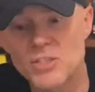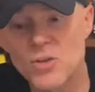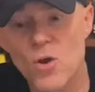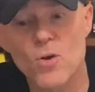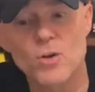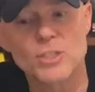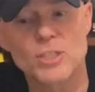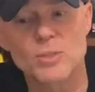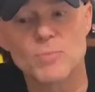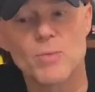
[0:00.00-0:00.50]

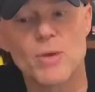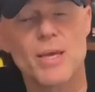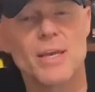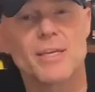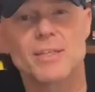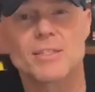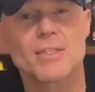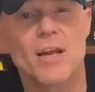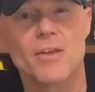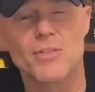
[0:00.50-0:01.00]
song to me
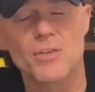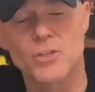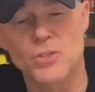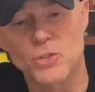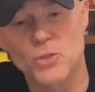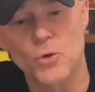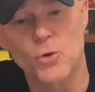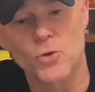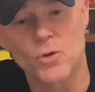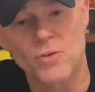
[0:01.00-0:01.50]
is nothing
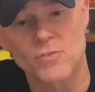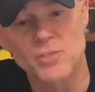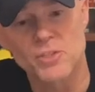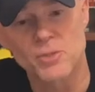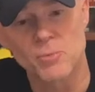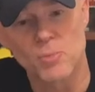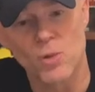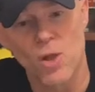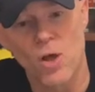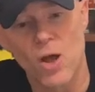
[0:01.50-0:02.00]
short of
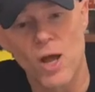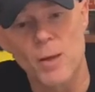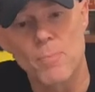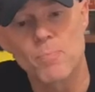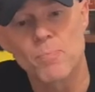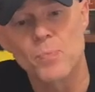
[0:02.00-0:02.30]
sublime,